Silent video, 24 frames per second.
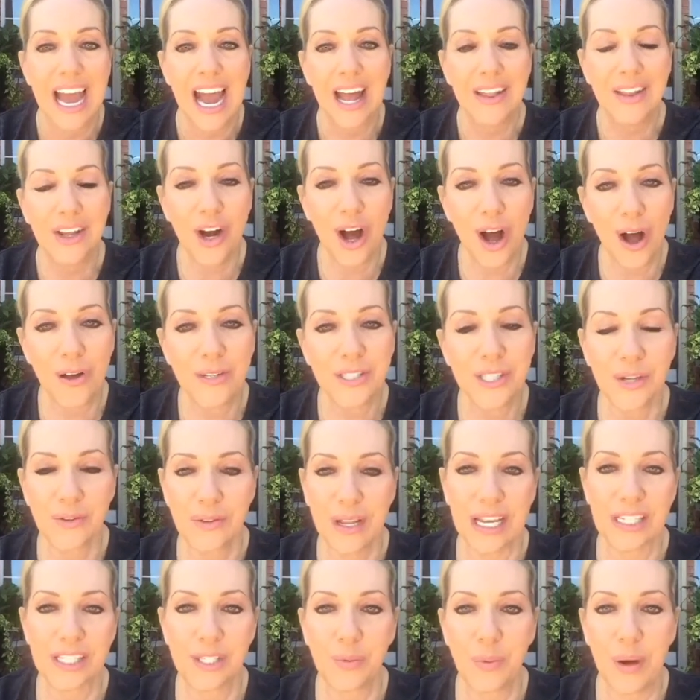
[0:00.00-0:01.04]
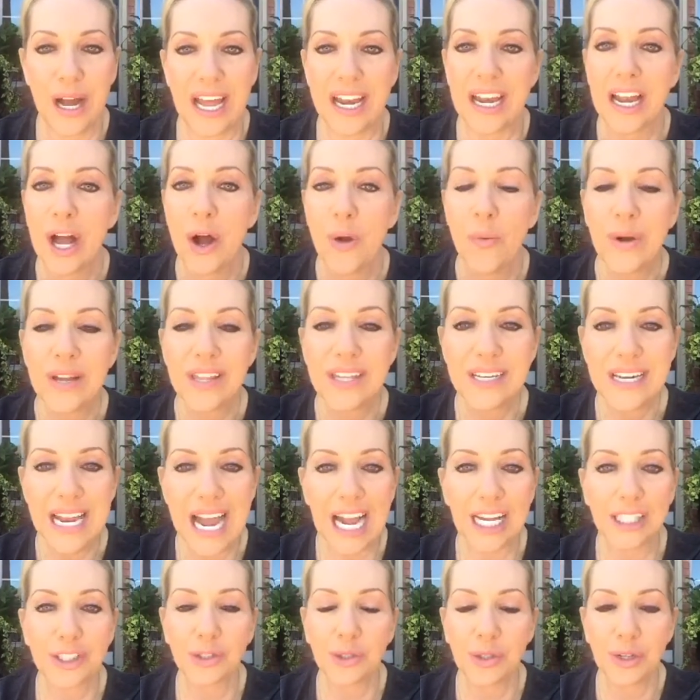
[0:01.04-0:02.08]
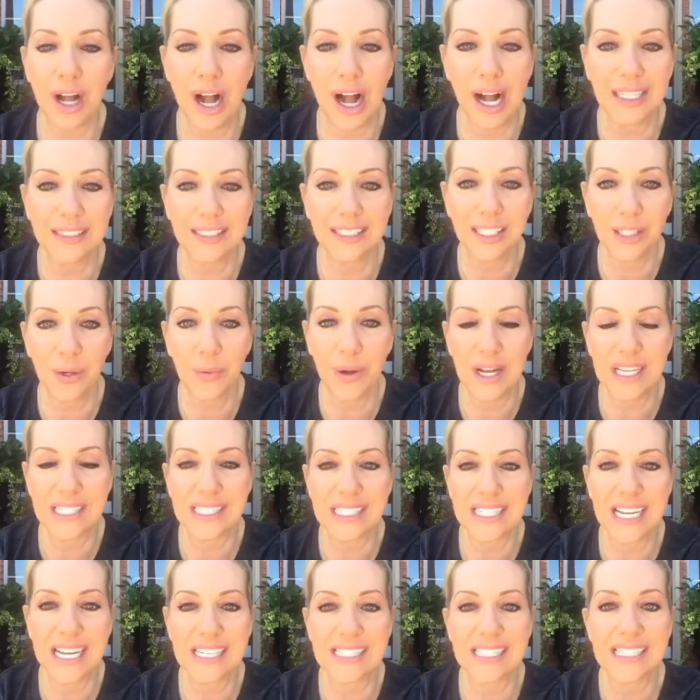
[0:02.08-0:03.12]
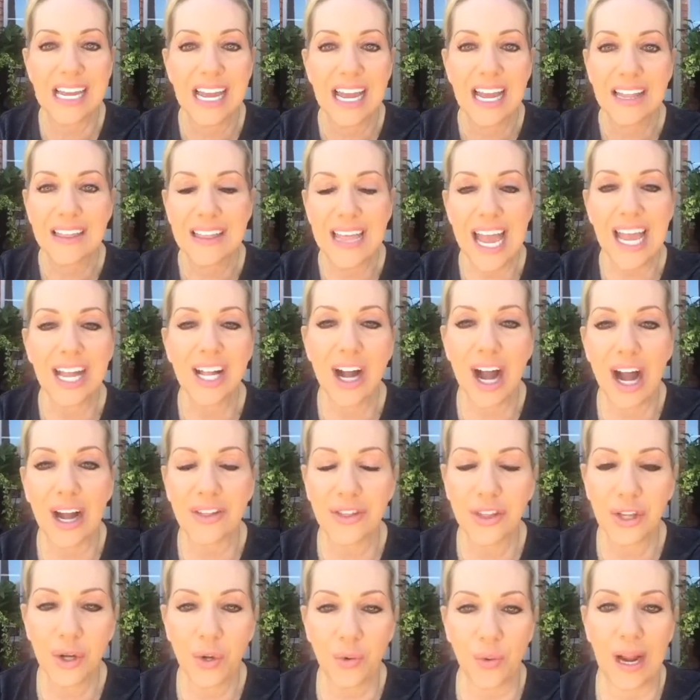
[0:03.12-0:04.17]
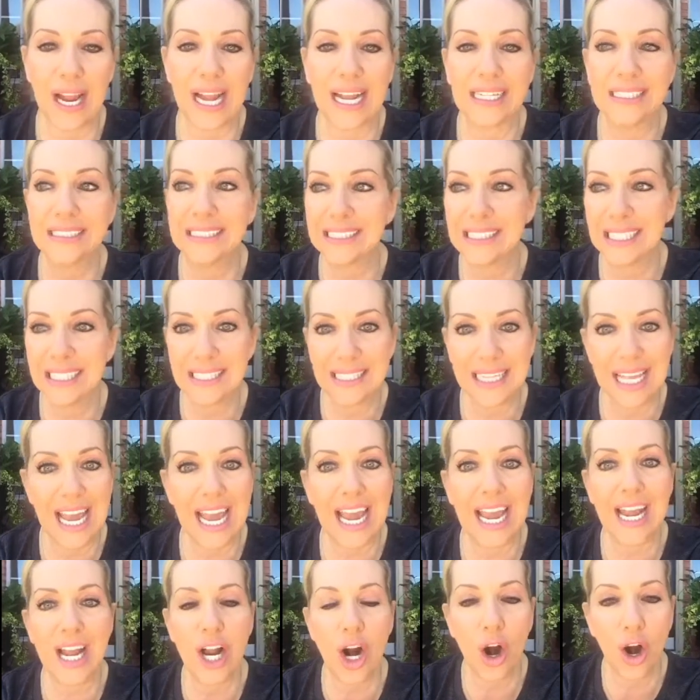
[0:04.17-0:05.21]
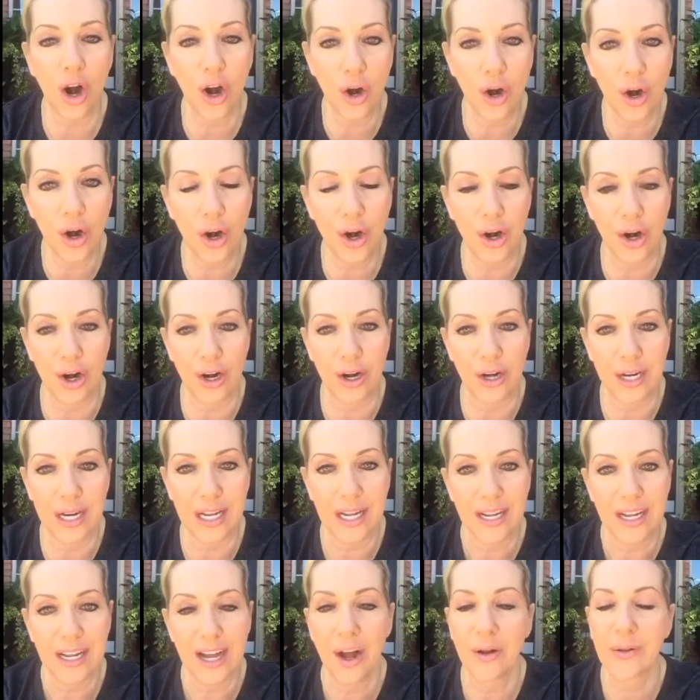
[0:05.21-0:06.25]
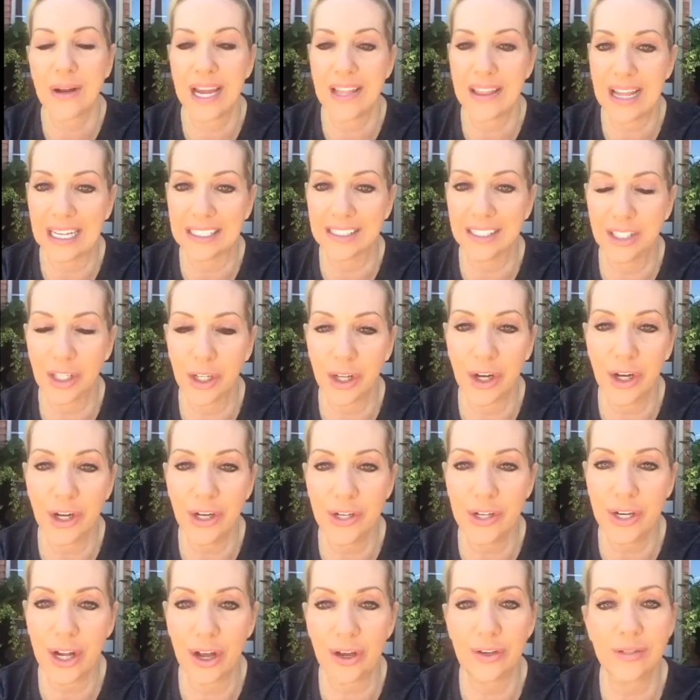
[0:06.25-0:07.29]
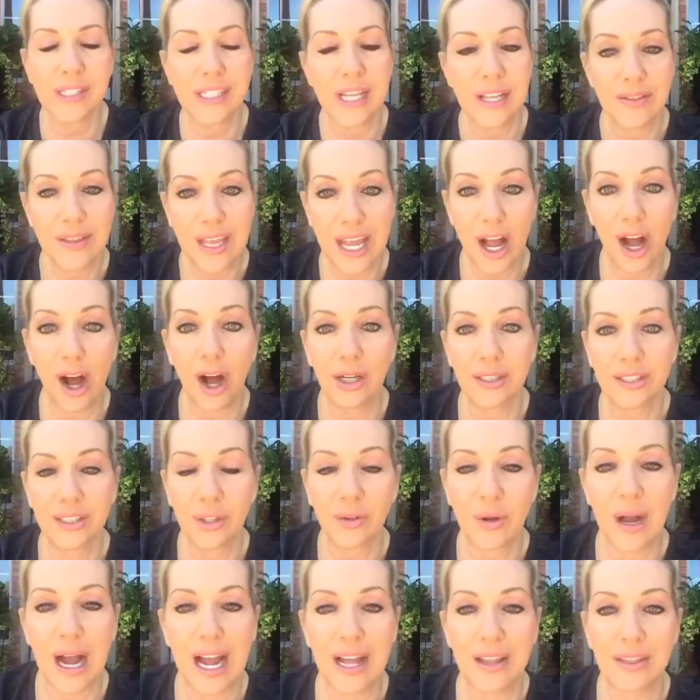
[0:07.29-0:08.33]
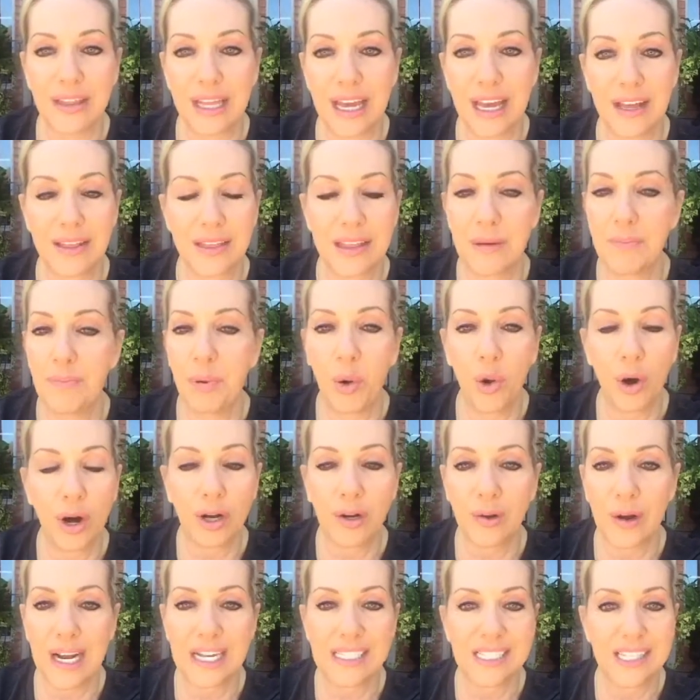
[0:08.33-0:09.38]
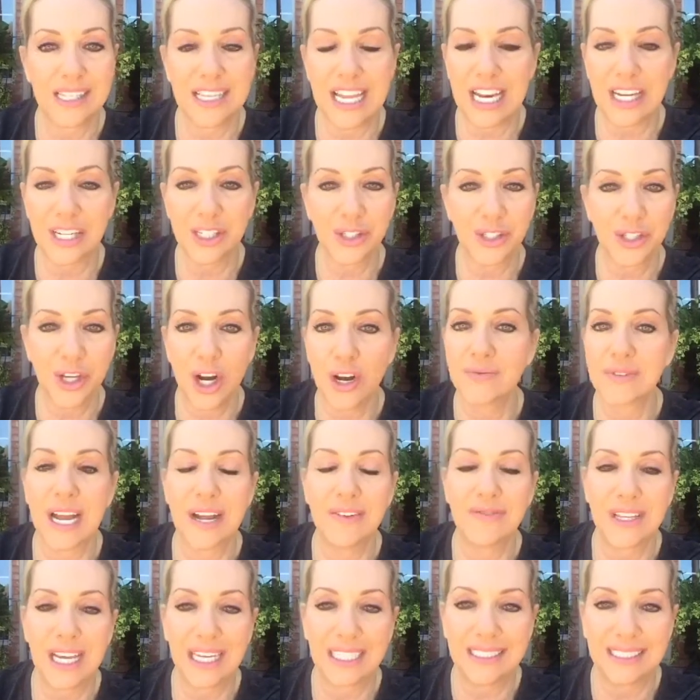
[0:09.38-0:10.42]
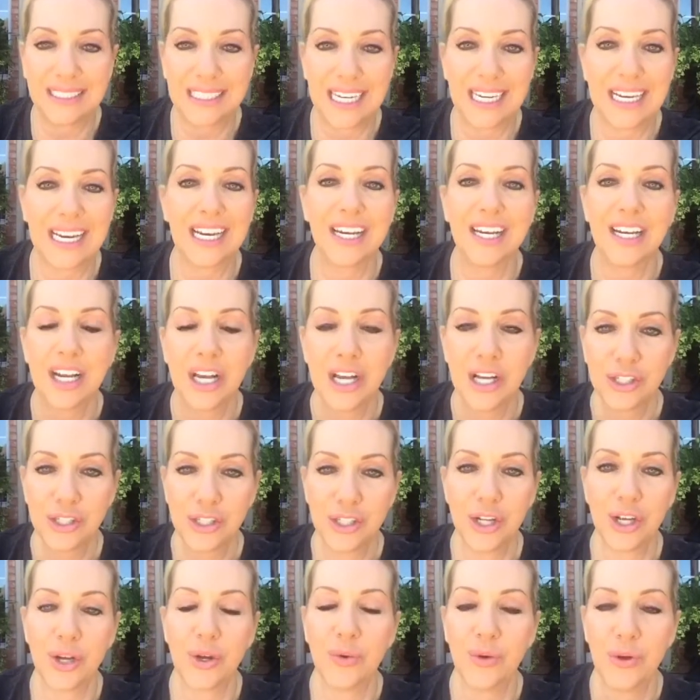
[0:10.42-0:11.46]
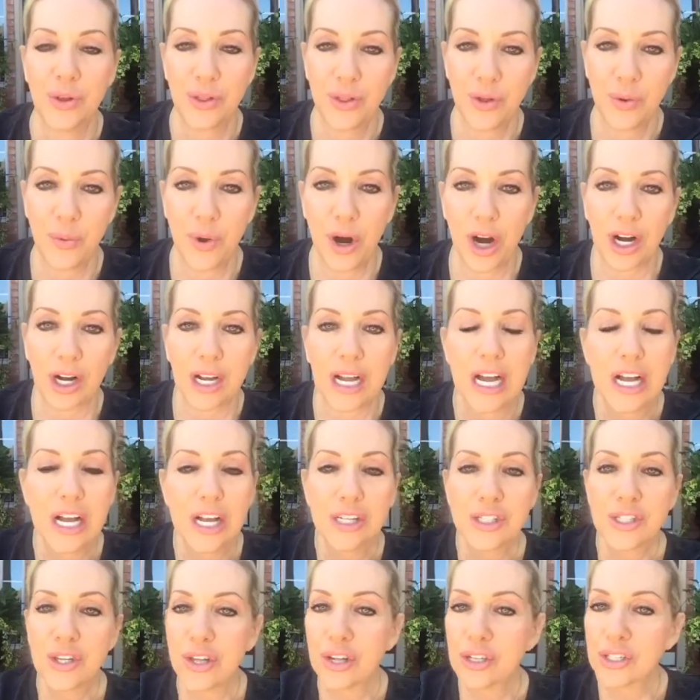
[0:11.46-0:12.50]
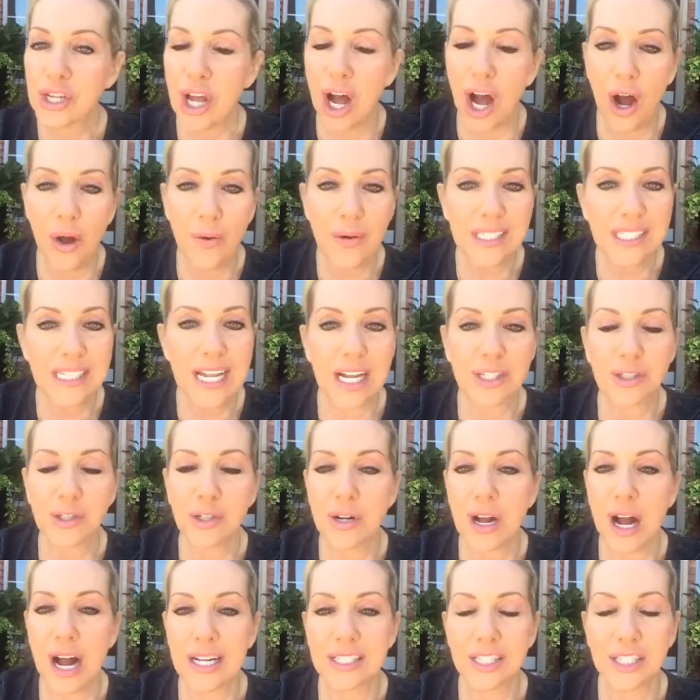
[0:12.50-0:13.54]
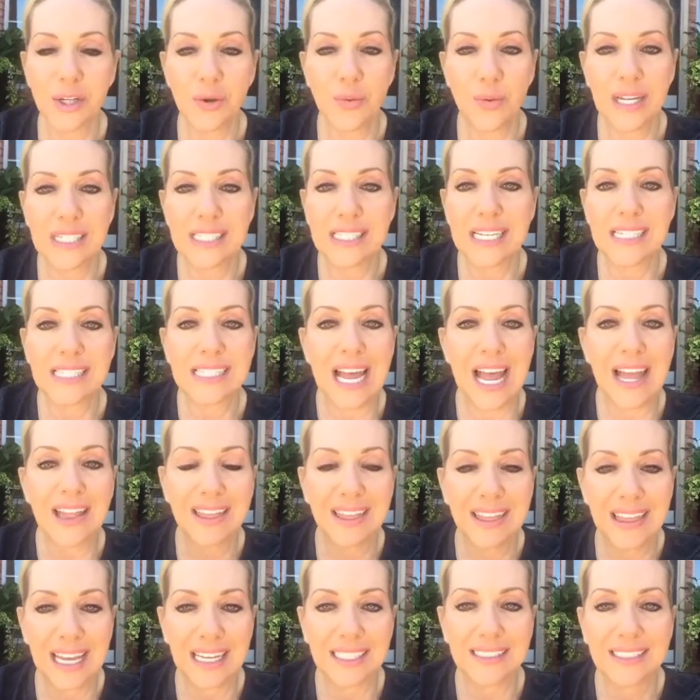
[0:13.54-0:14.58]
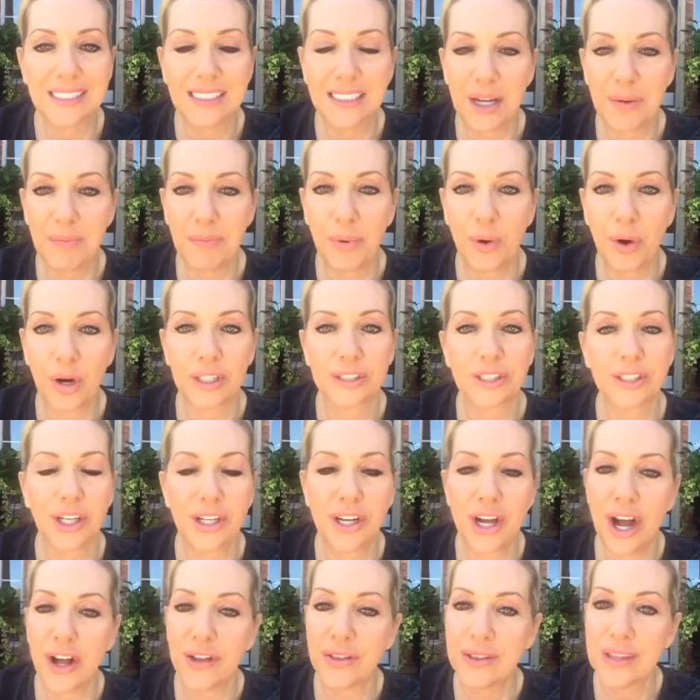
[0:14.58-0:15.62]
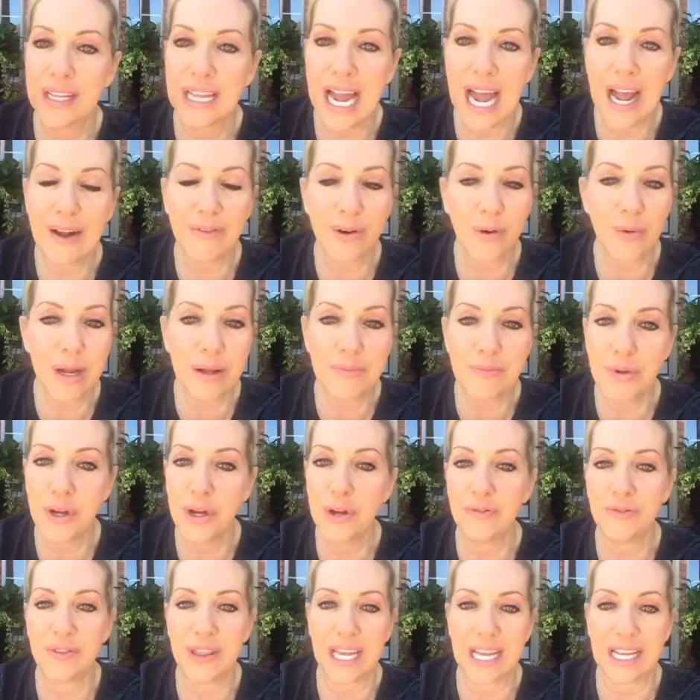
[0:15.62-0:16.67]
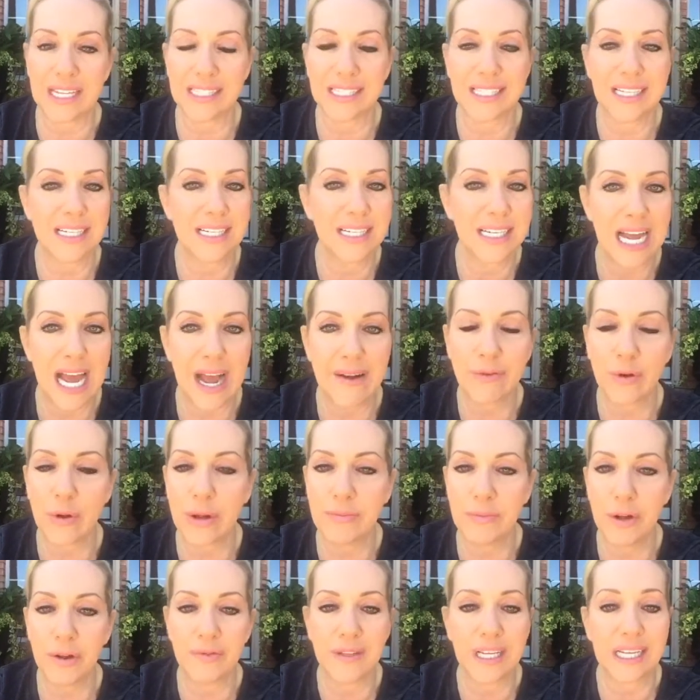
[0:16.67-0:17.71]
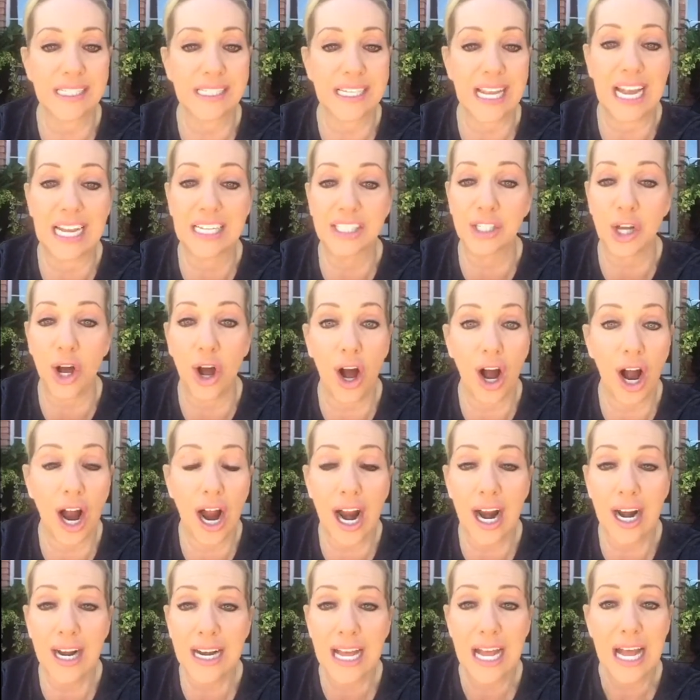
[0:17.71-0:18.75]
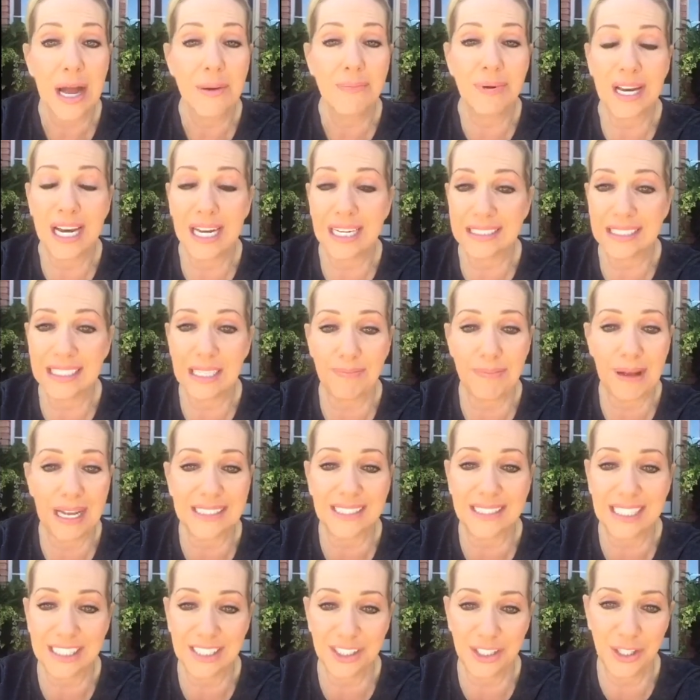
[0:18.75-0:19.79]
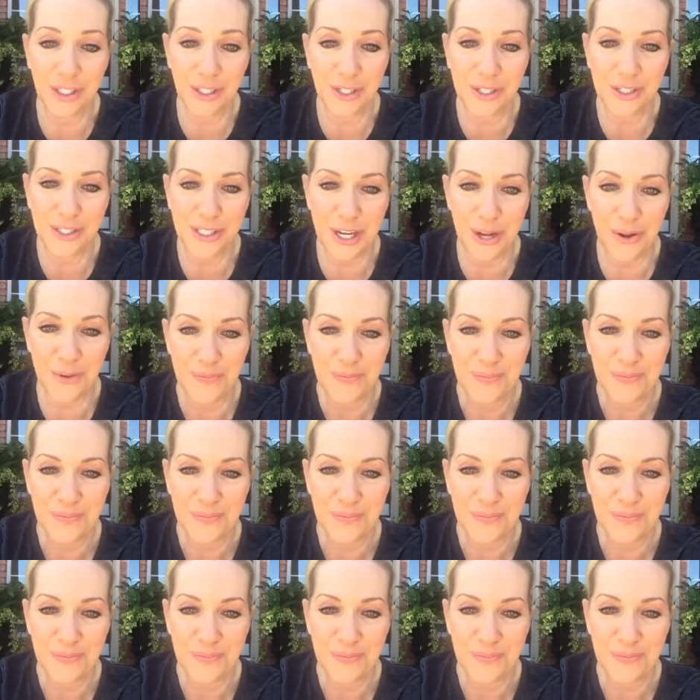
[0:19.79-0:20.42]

And then also, guess what? With natural consequences, they got the grades that they earned. Okay, that's the good news. They also got the poor grades that they deserved if they didn't do the work. So there's always natural consequences, and this is important. So y'all never remove these. Never remove these. It's hard, but it is the best lesson you can do.